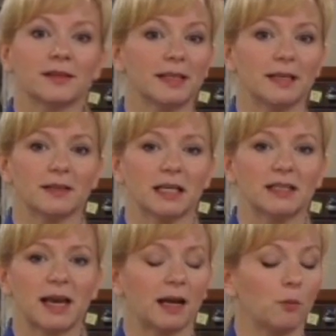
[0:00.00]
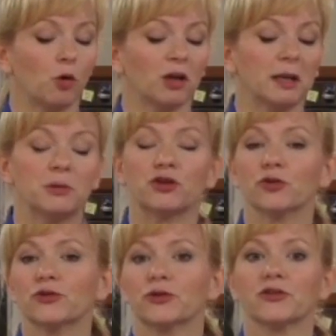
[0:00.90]
the seasonings, adding more lemon
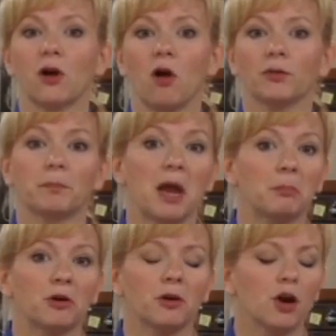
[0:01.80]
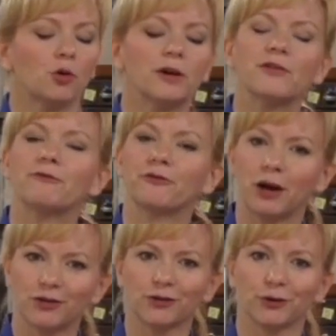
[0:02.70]
juice or salt, pepper, or even
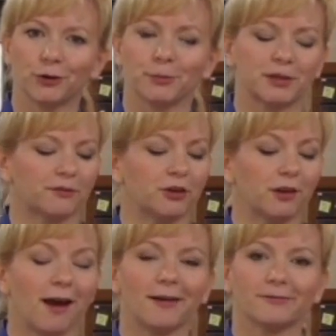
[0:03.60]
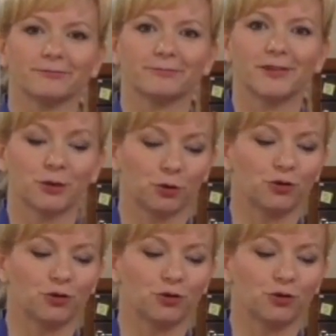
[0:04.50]
fresh herbs if you'd like. So